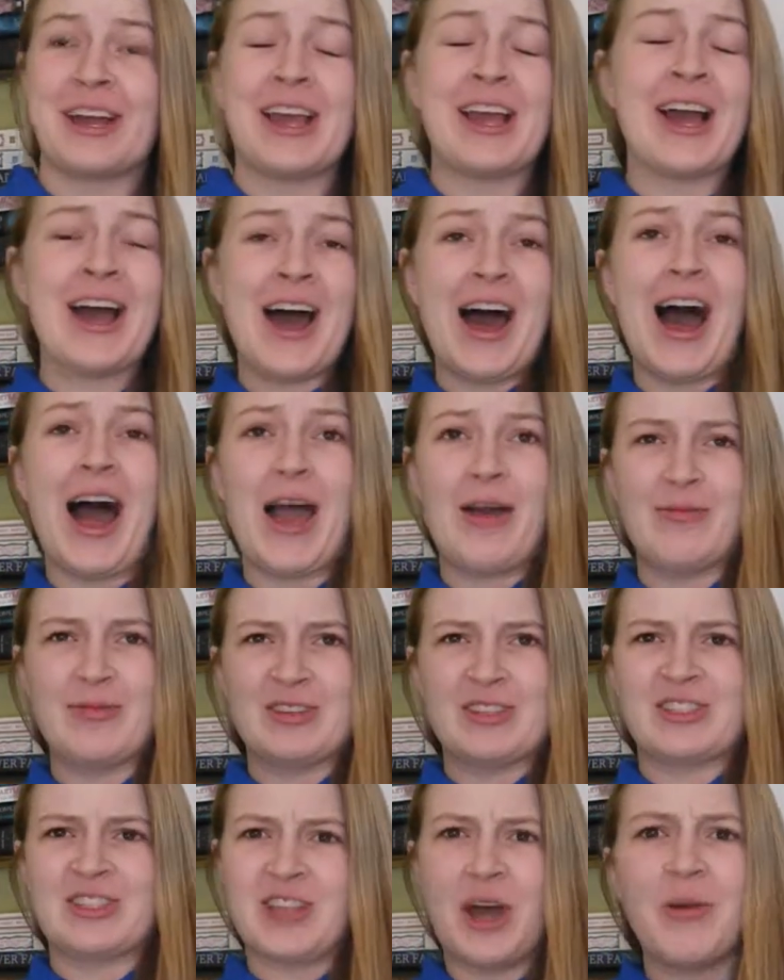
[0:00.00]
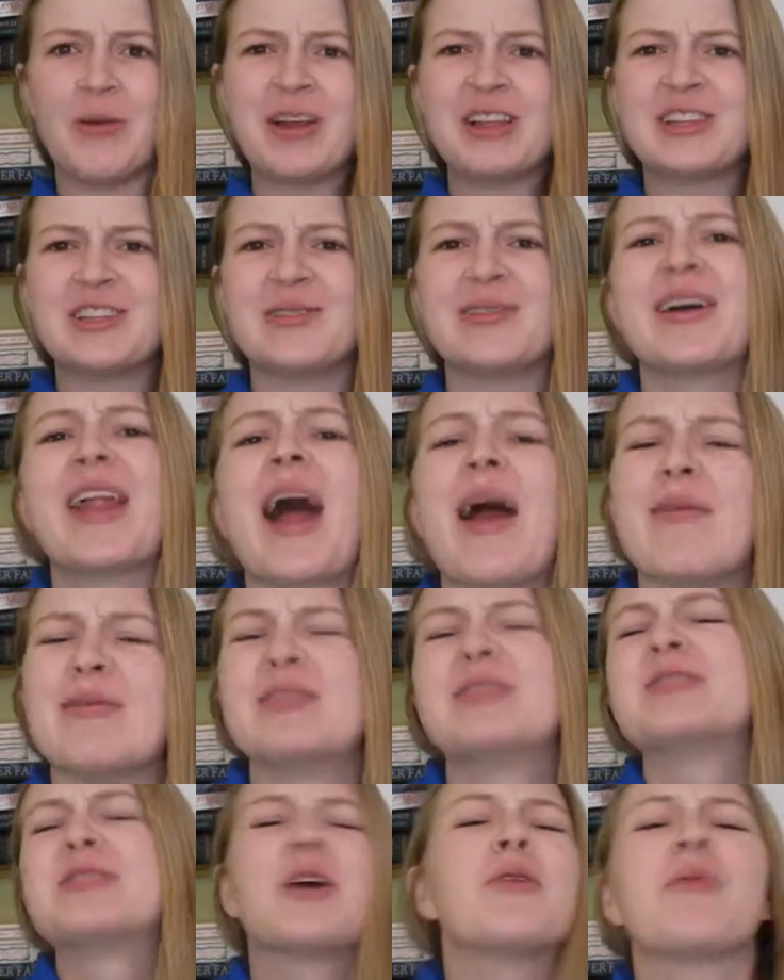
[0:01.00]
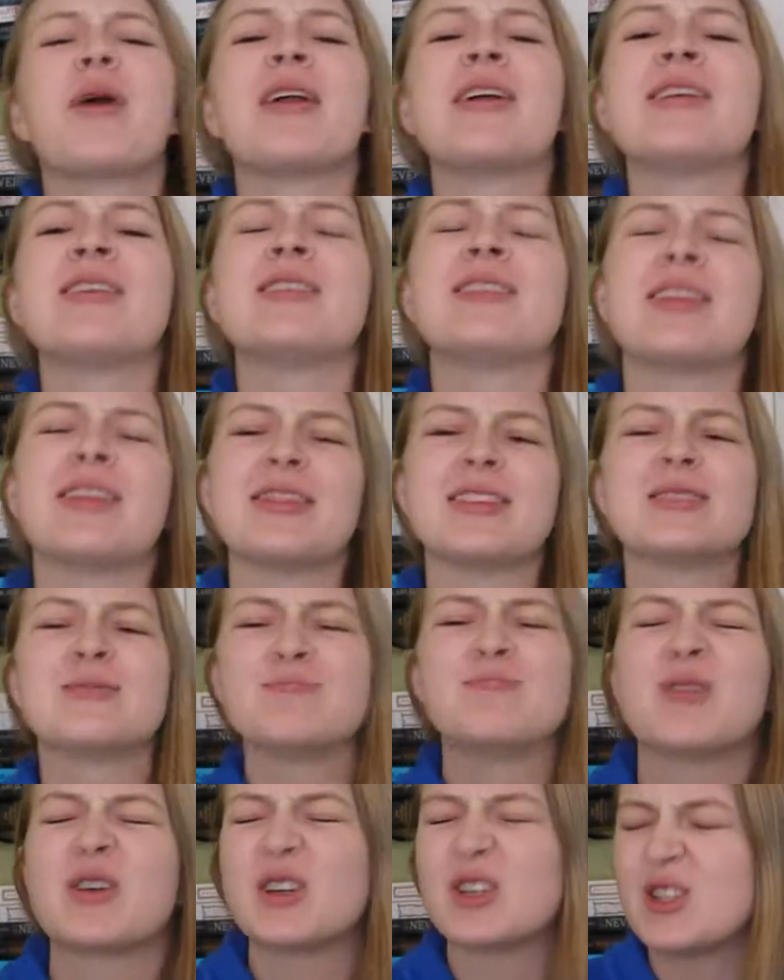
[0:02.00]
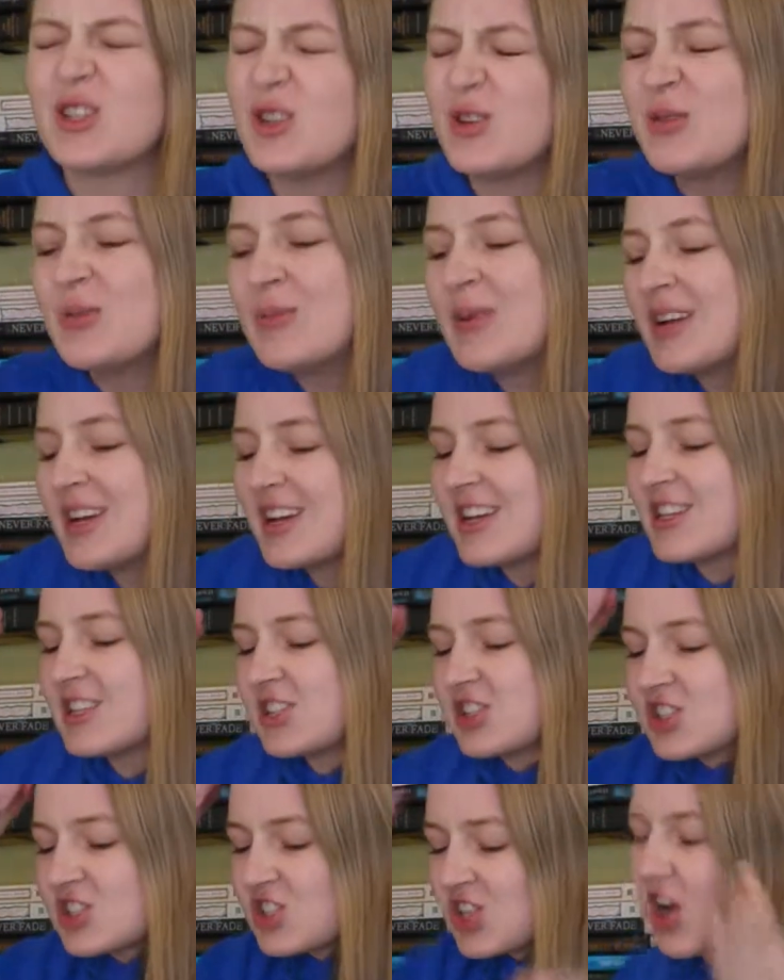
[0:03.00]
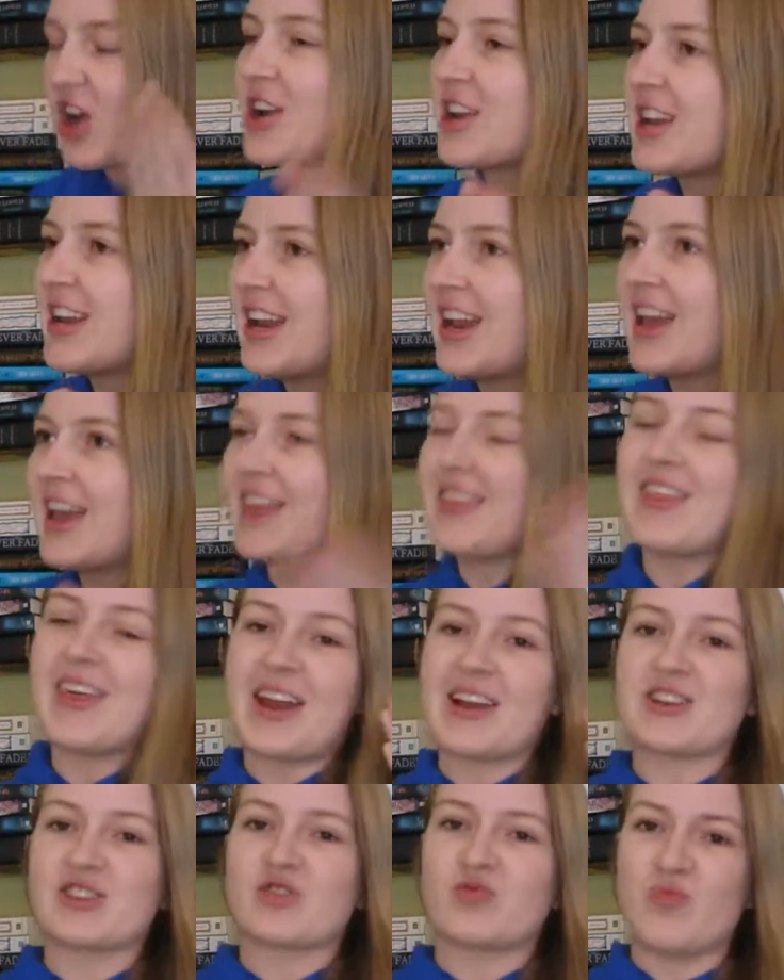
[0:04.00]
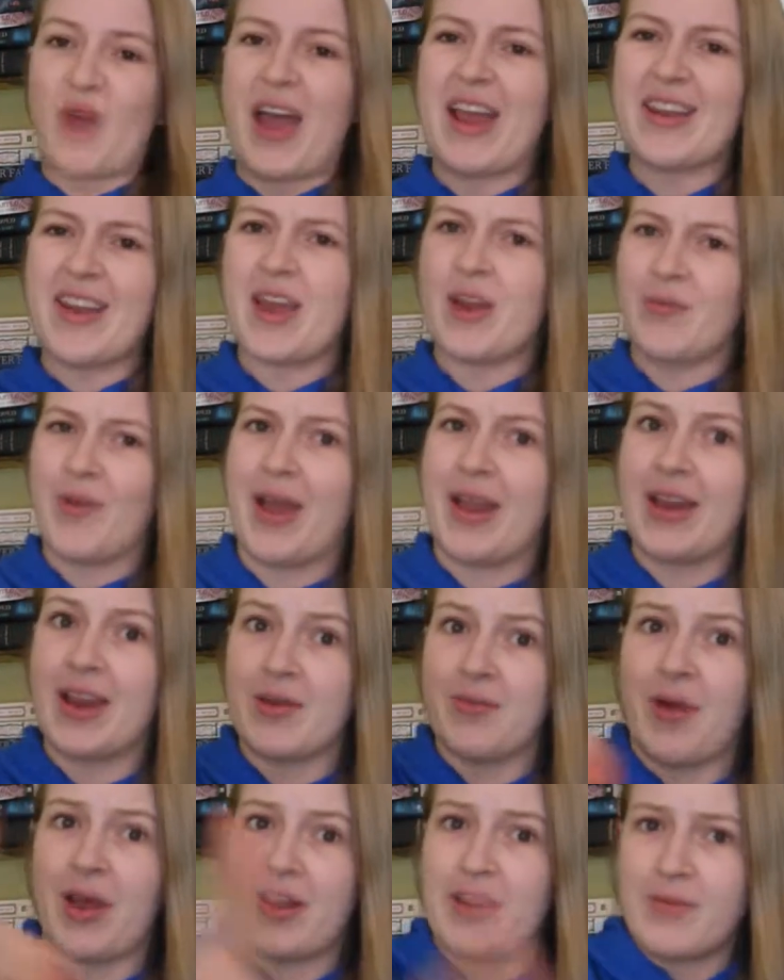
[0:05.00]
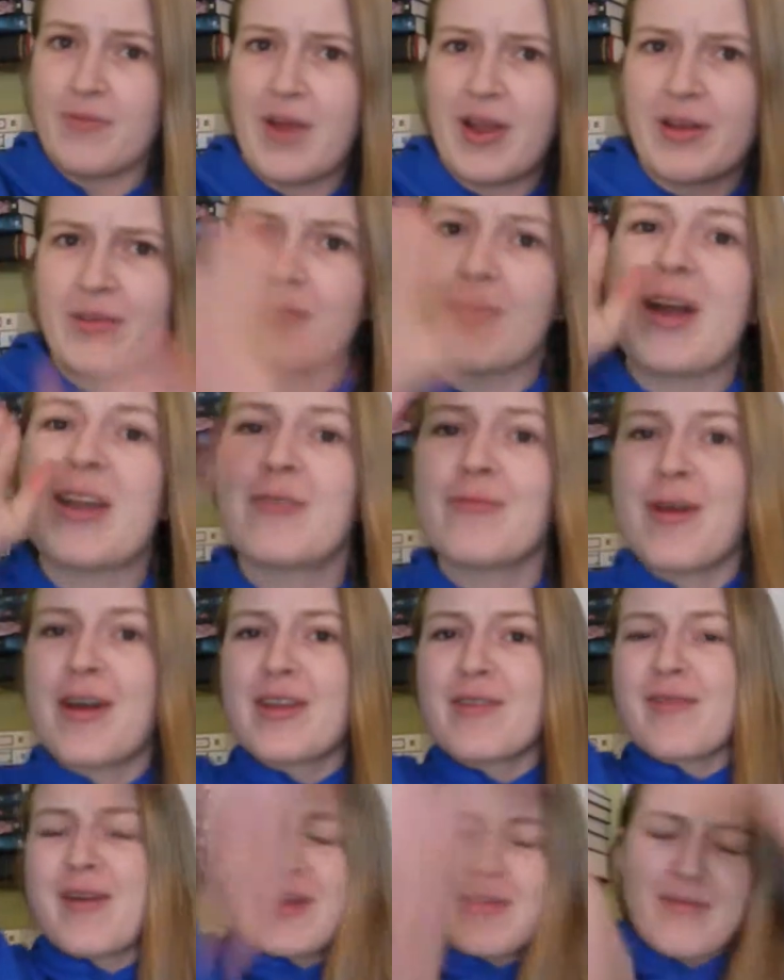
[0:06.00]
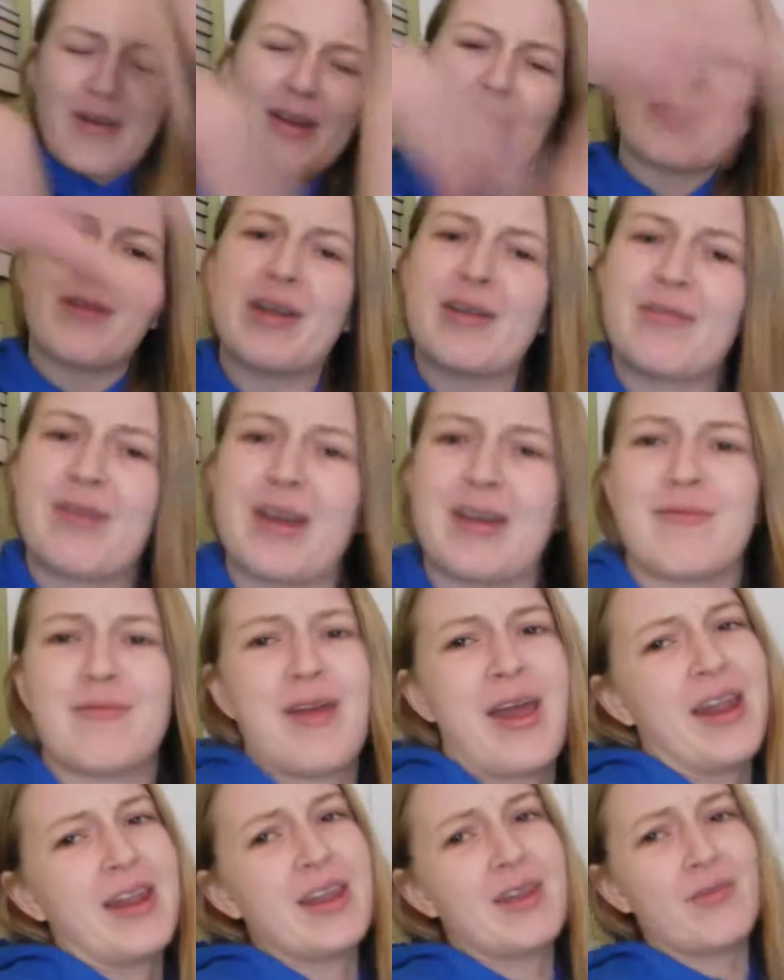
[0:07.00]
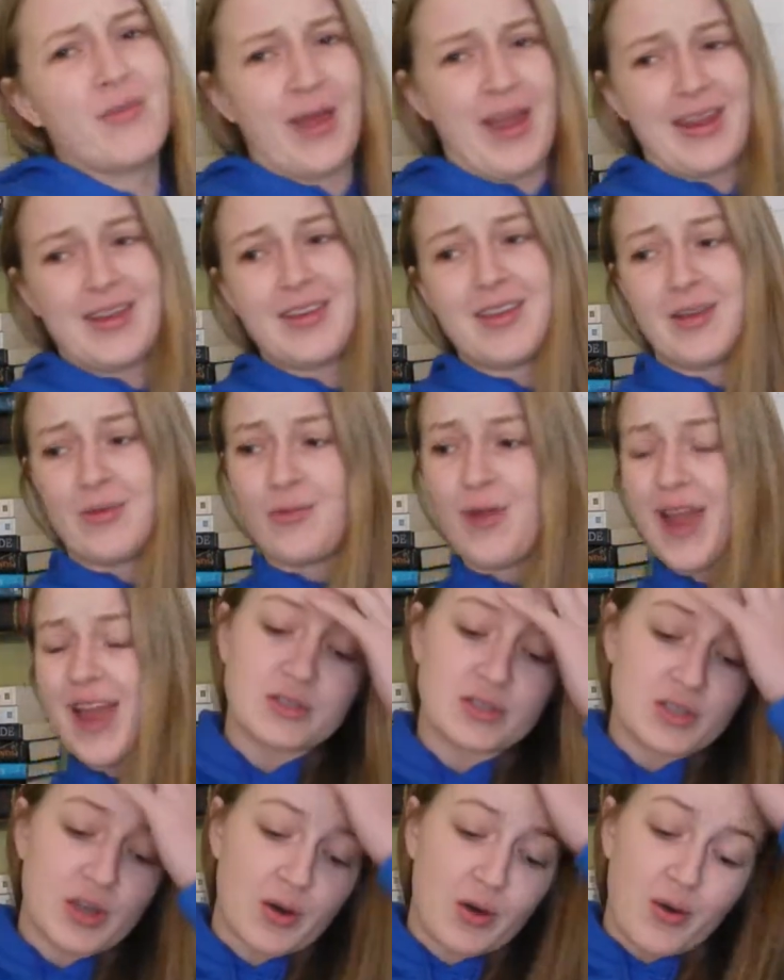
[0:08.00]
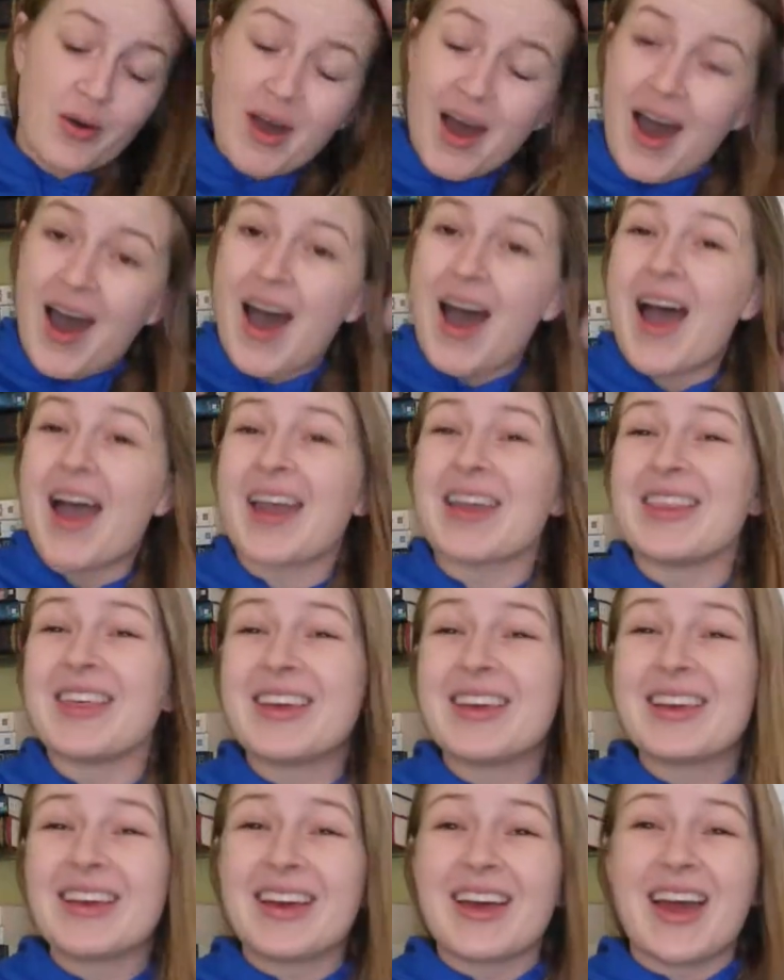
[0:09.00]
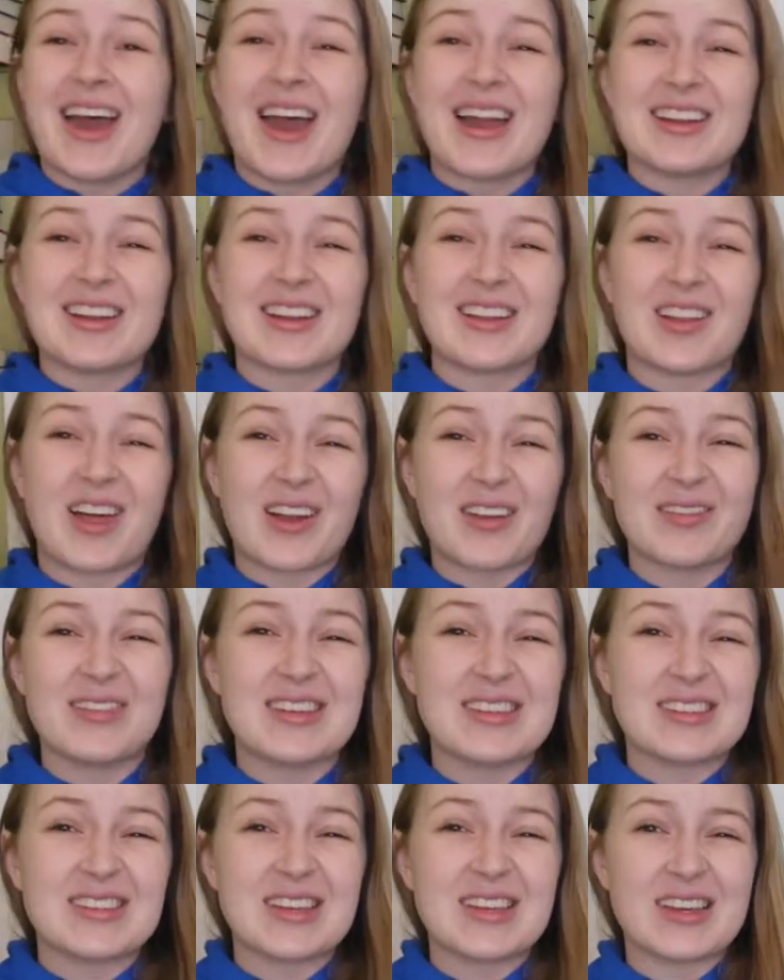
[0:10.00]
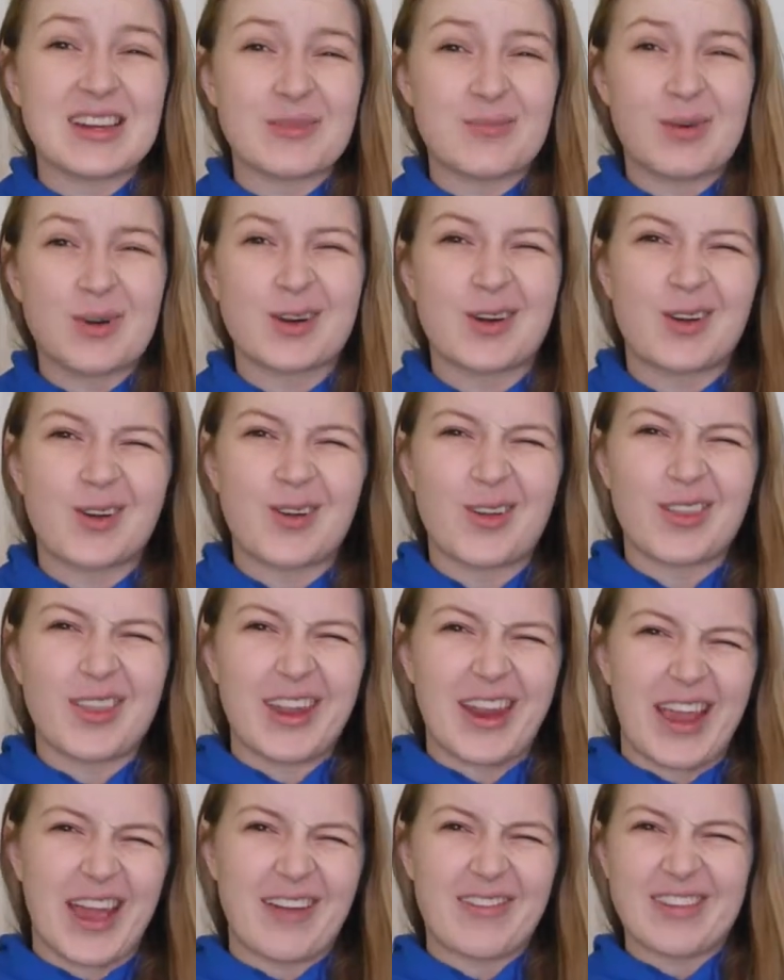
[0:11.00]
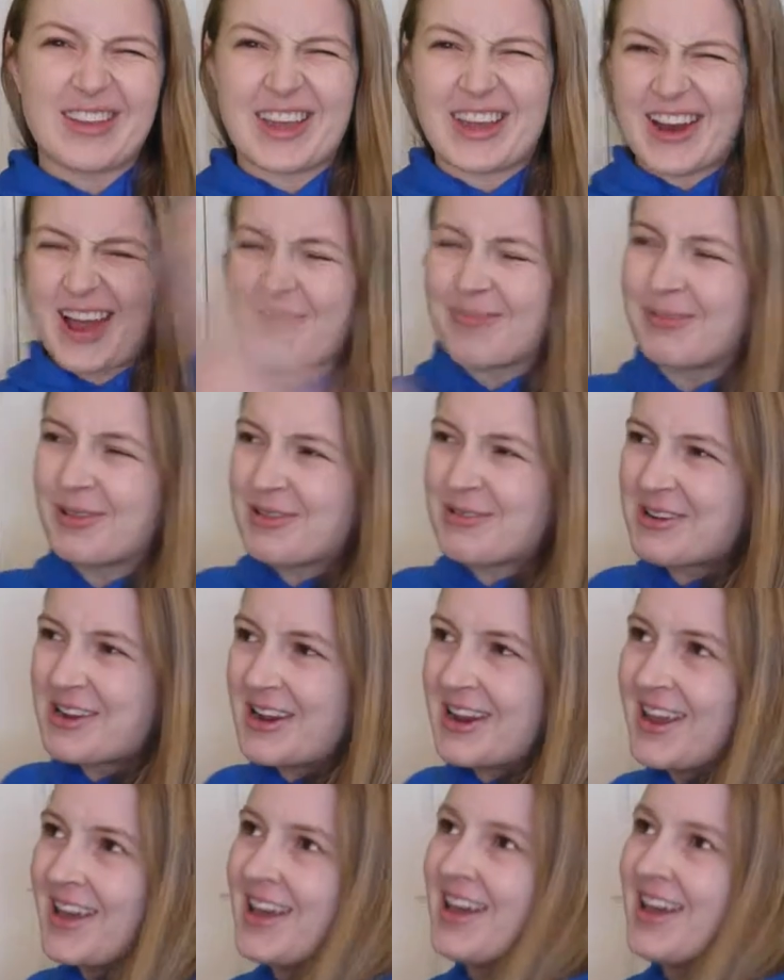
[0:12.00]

I was so into it, I was so ready to get this booktube started that I just read and read and read and read and read and read and read and read and read and read and read and read and read. So I think I did a lot of these in a book haul that I haven't yet uploaded.